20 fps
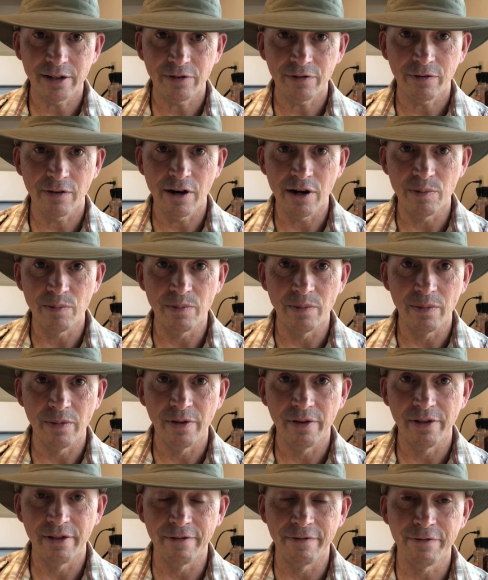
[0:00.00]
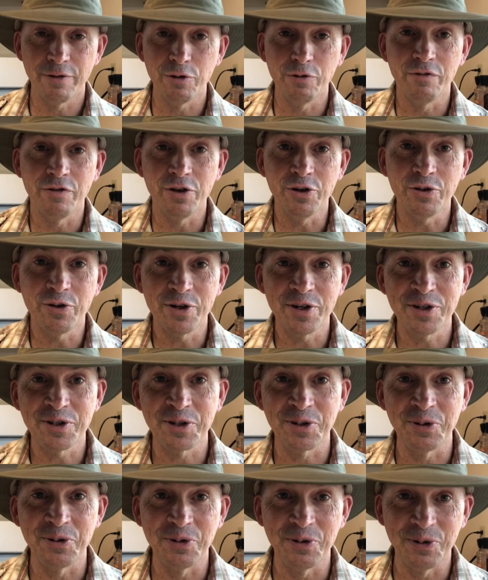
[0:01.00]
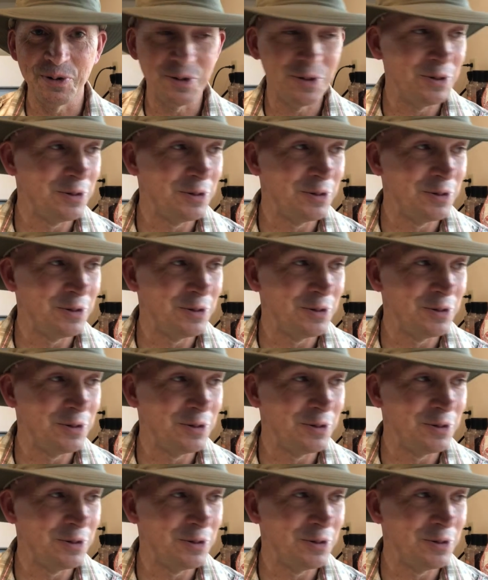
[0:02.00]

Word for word: from the few viewers who,